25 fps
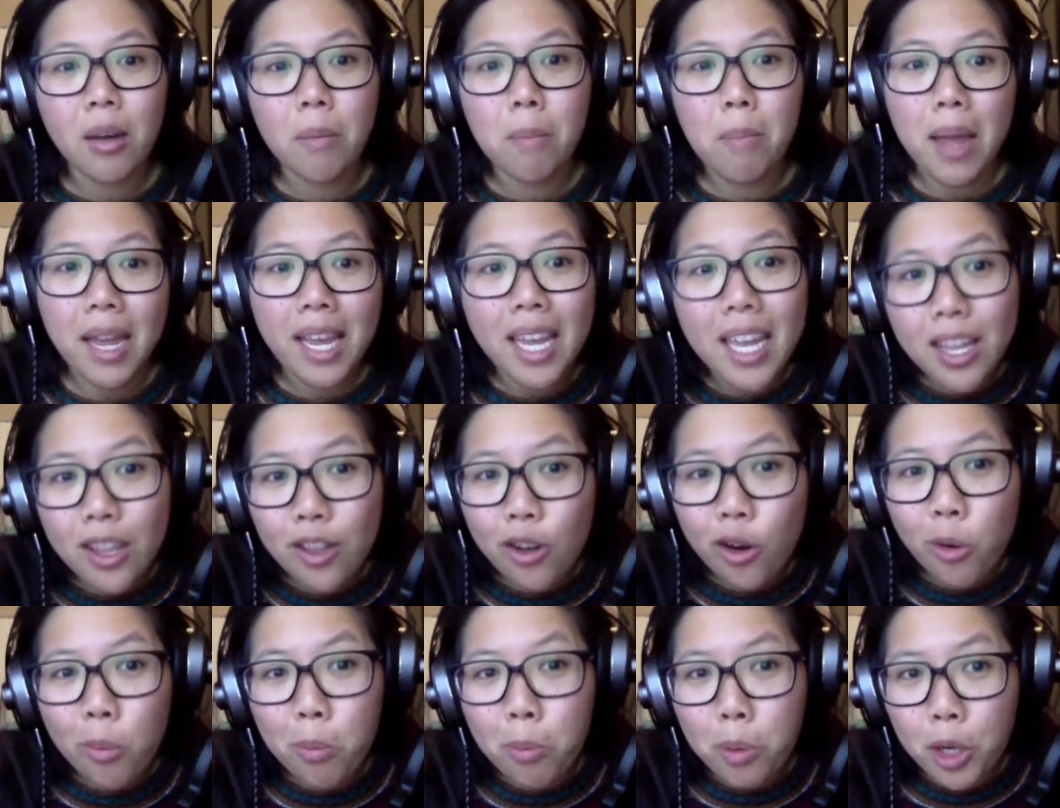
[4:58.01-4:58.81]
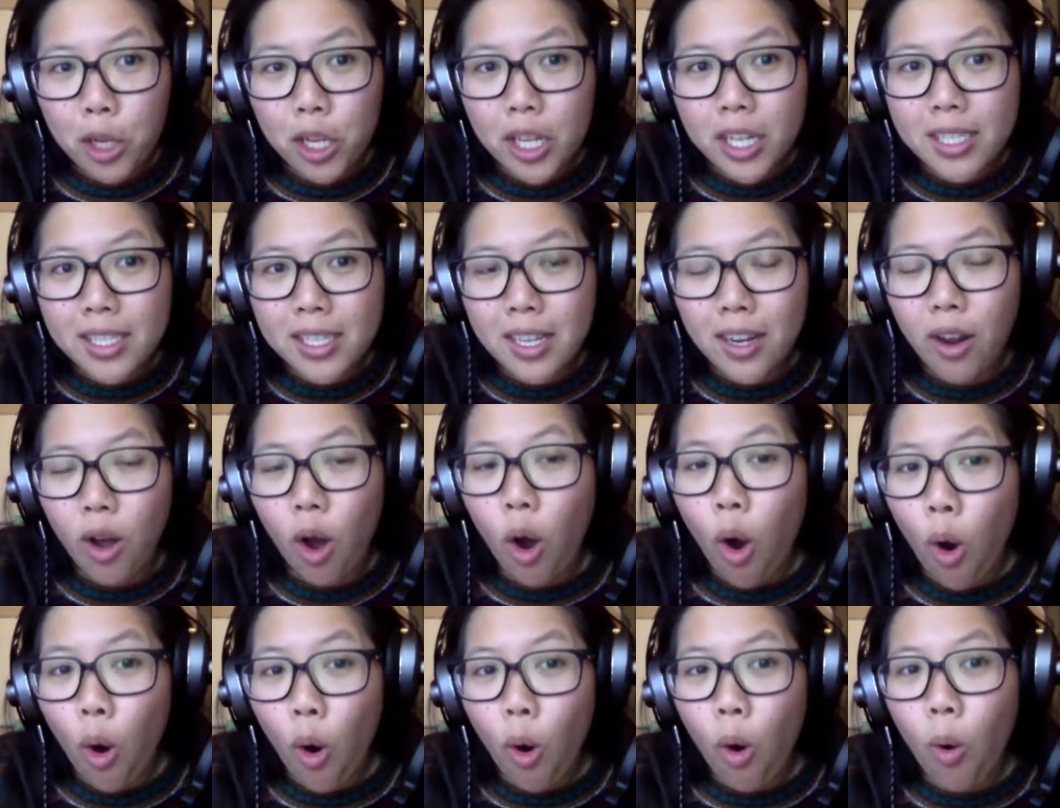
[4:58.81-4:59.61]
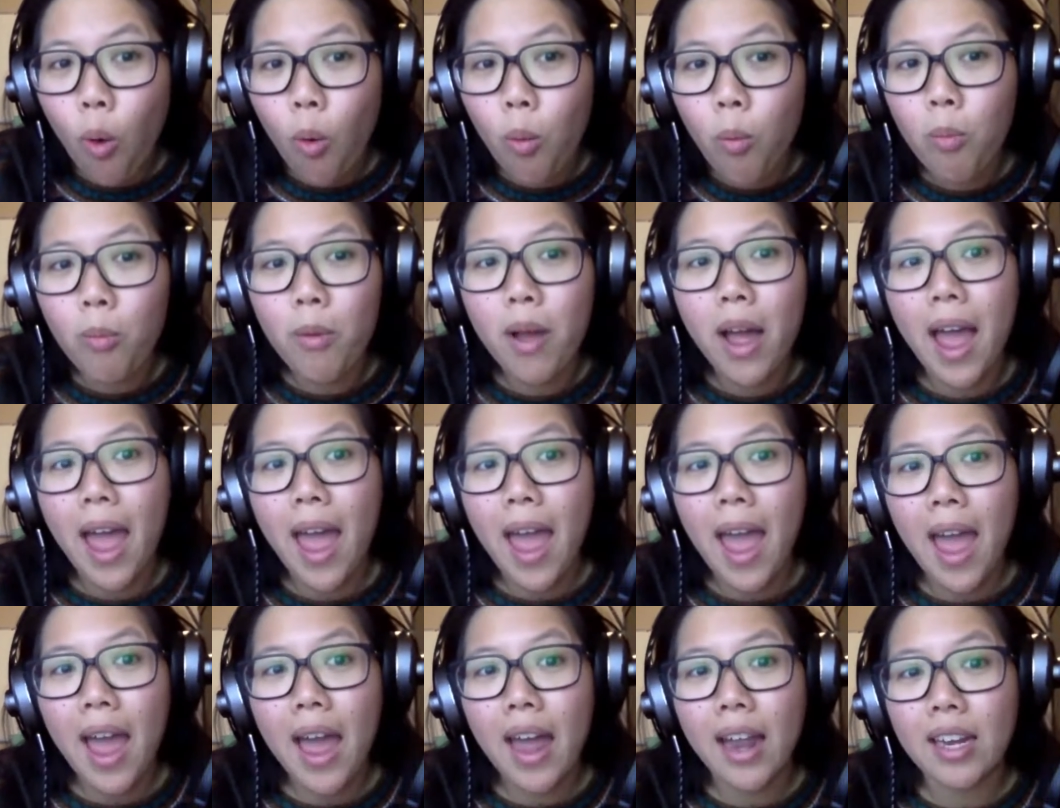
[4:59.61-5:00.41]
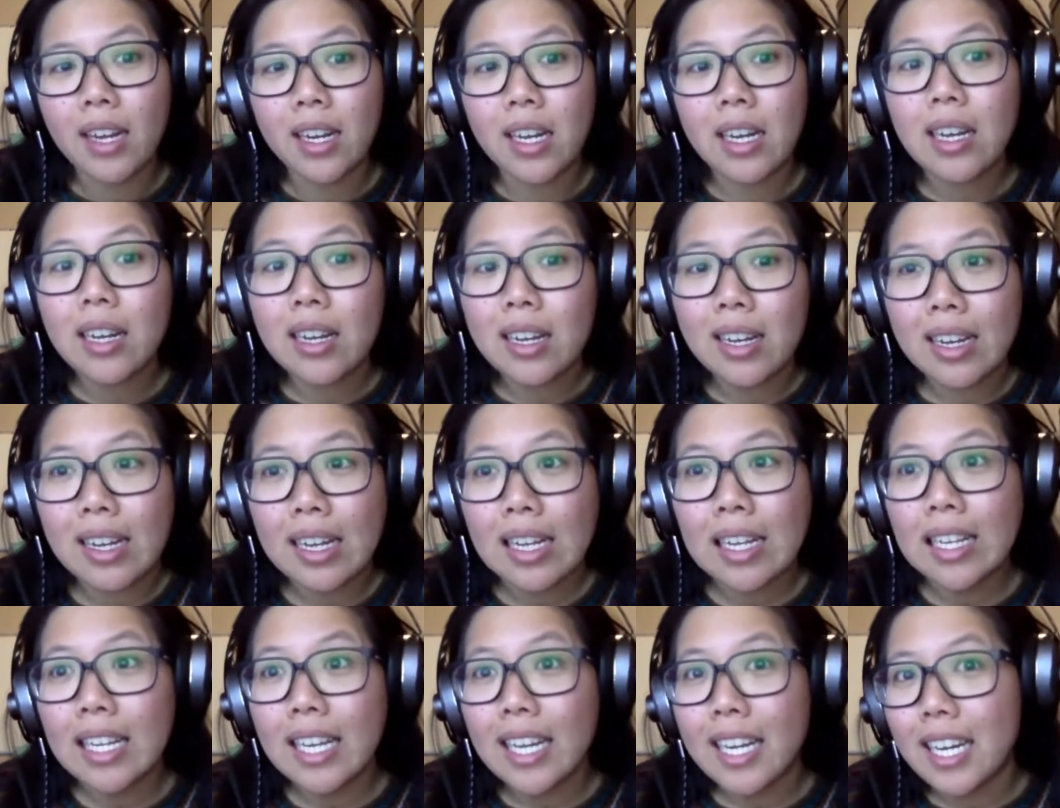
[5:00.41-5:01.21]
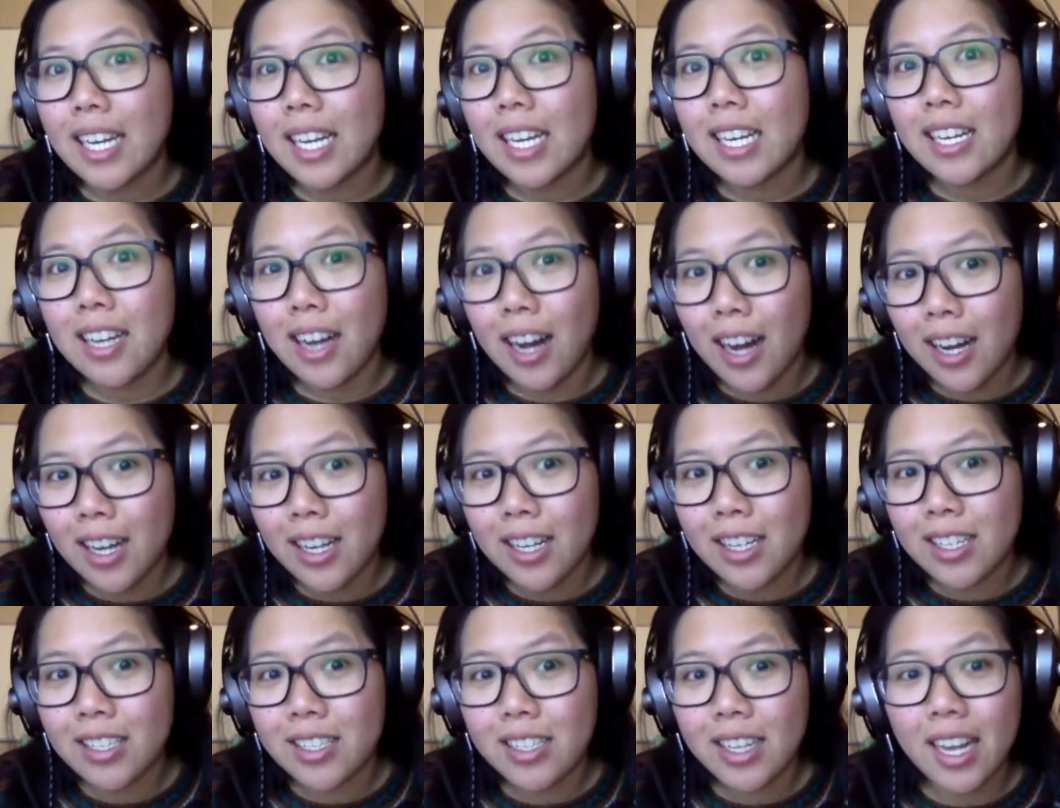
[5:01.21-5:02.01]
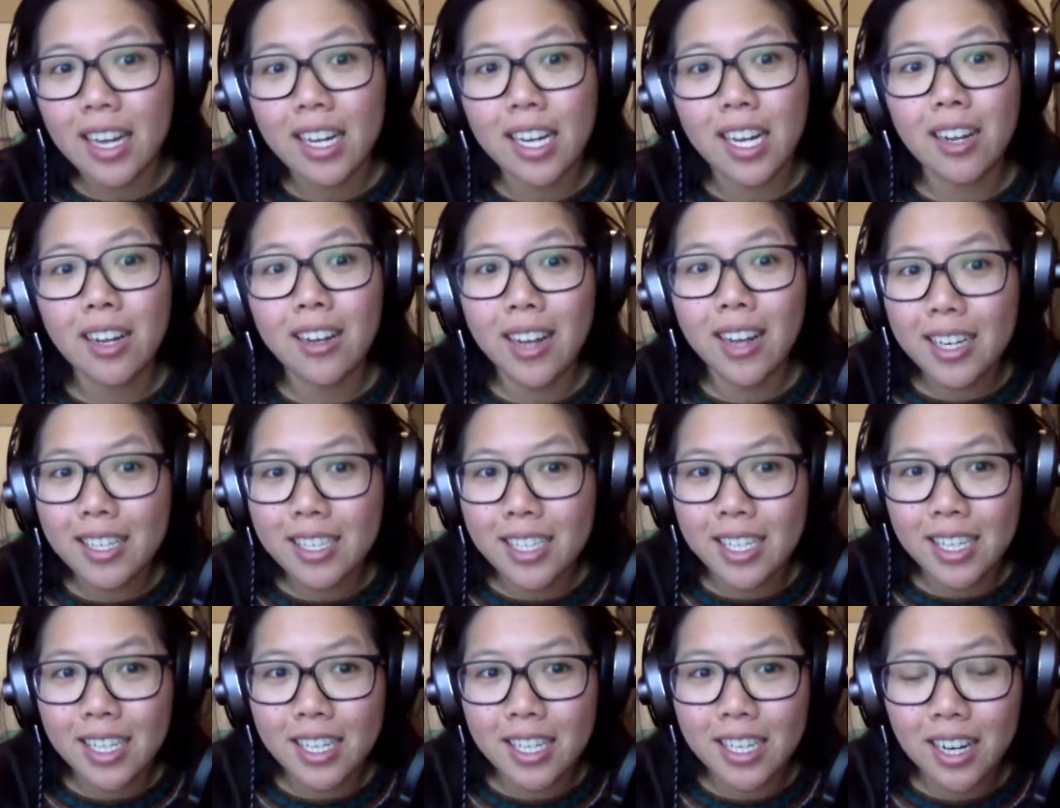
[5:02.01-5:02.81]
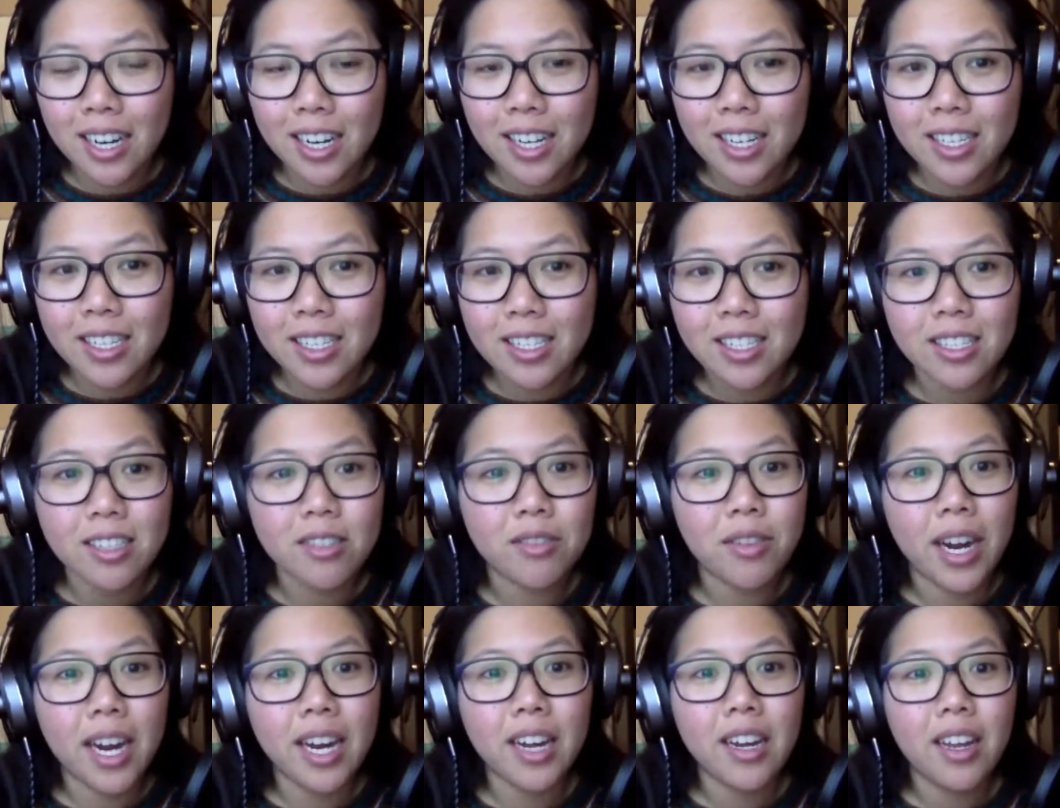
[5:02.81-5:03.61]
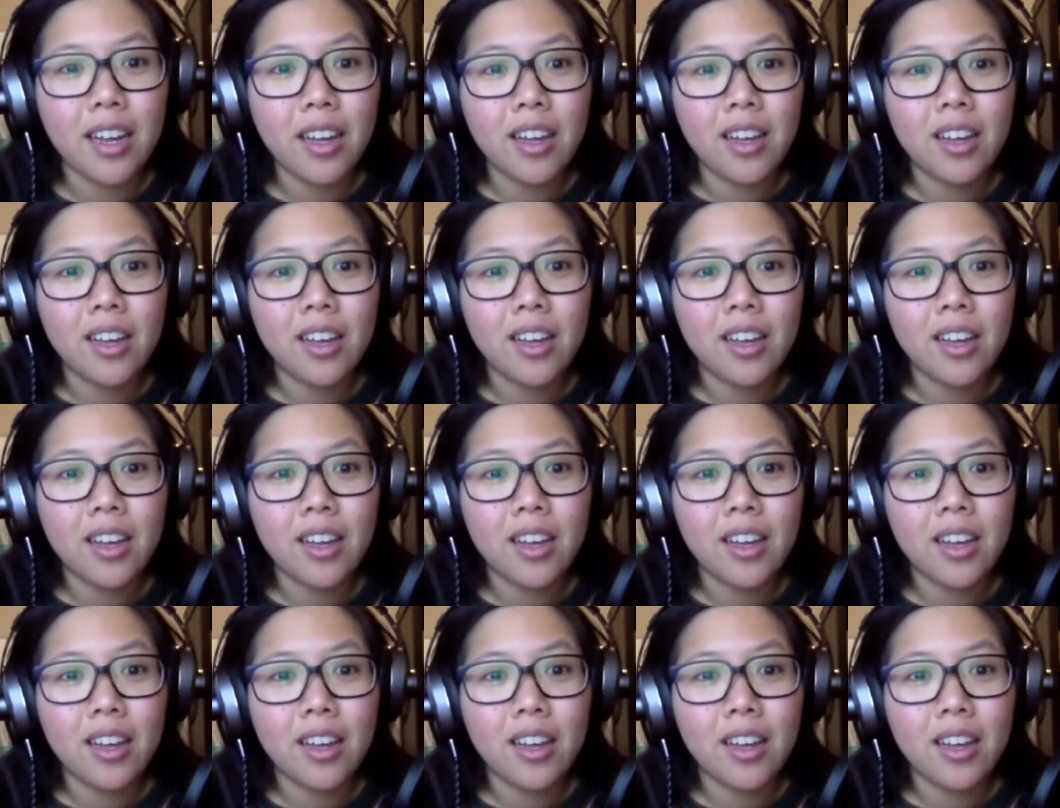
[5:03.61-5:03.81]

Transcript: making their own bullets at home and cleaning guns and collecting guns, right?